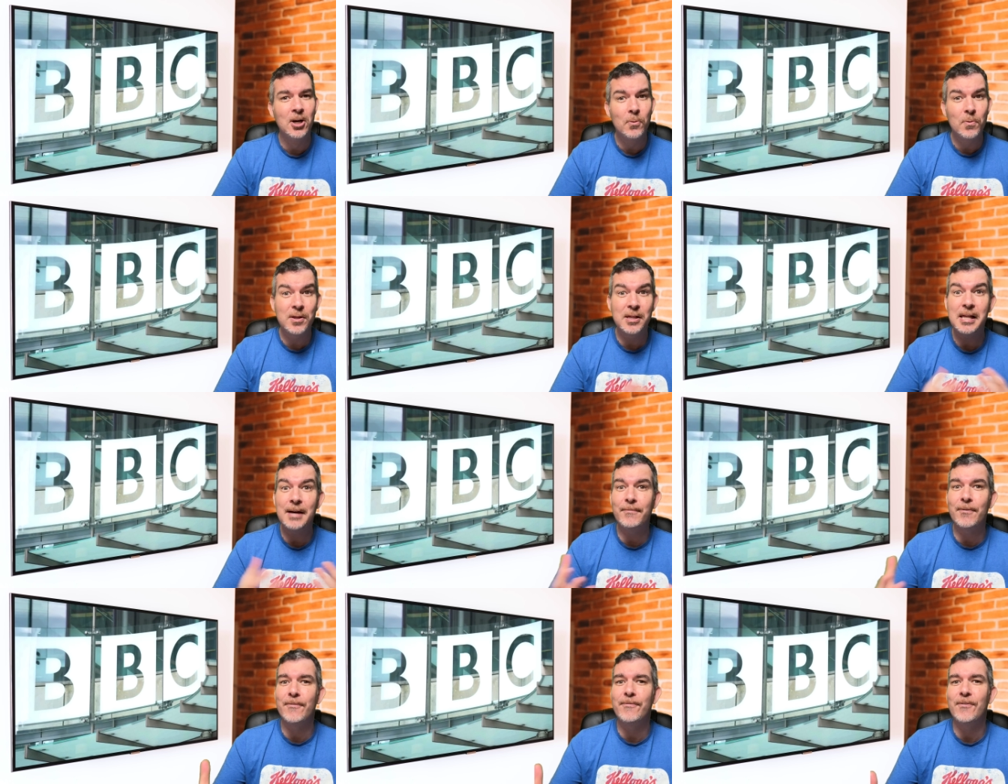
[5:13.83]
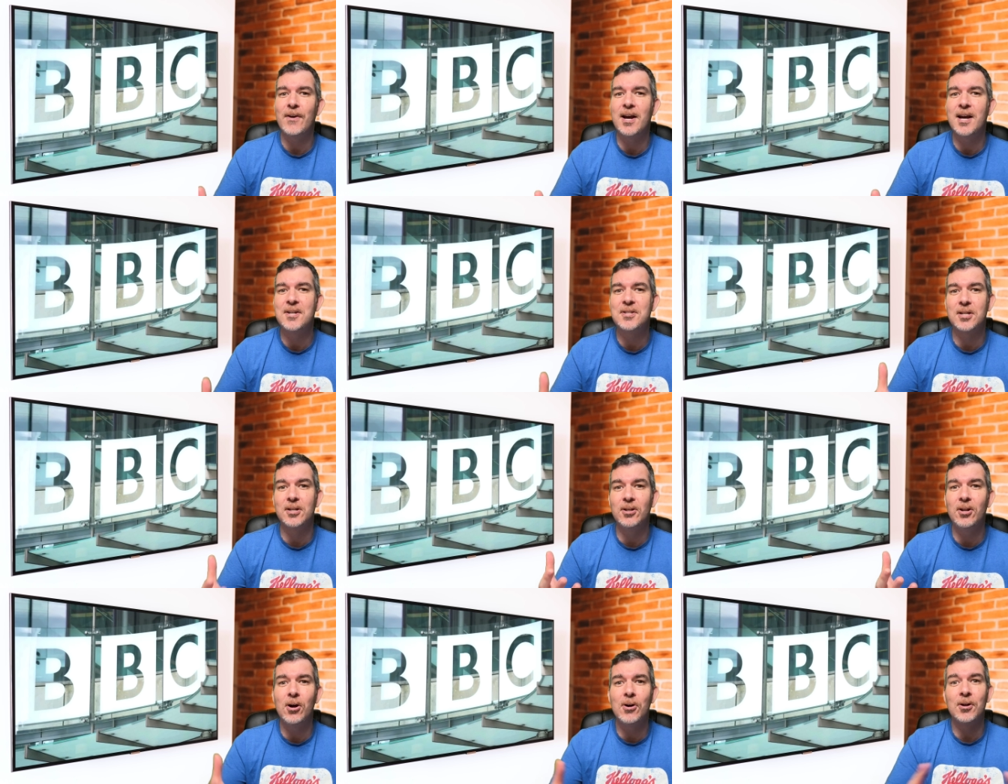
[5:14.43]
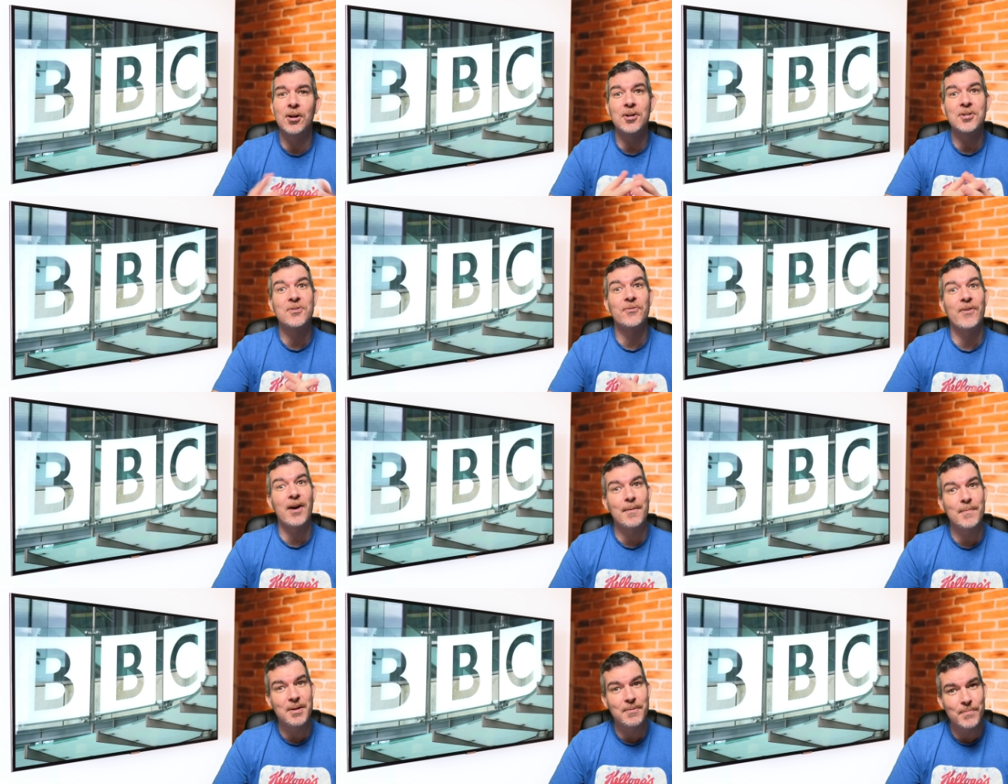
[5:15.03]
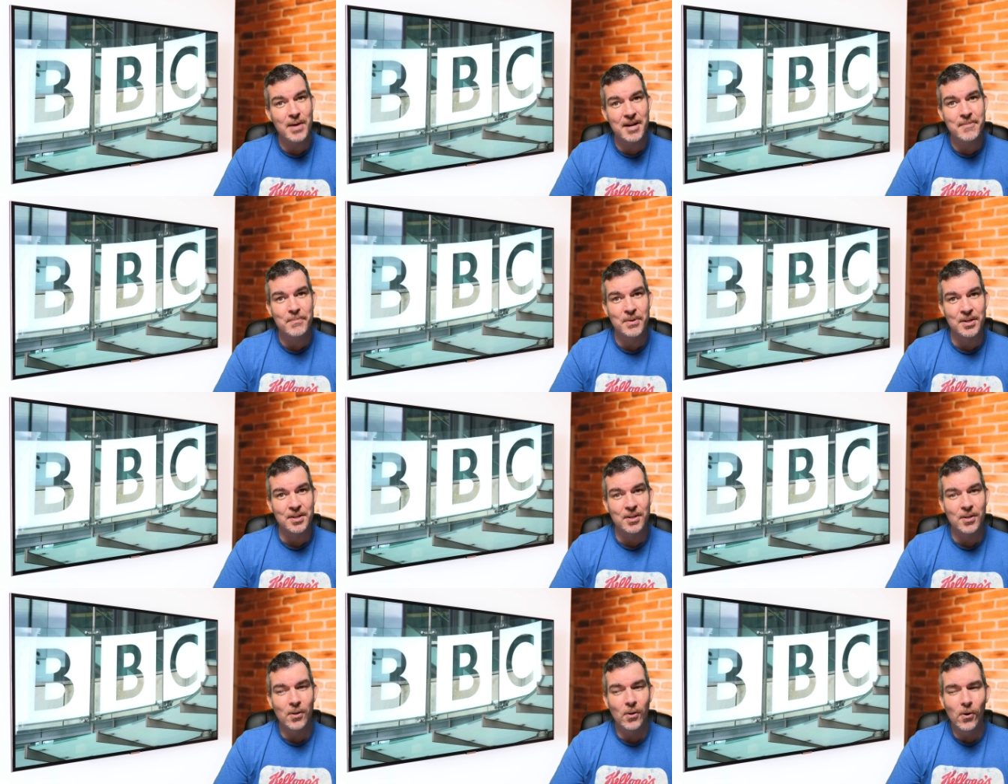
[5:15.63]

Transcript: with love affairs and long lost family members.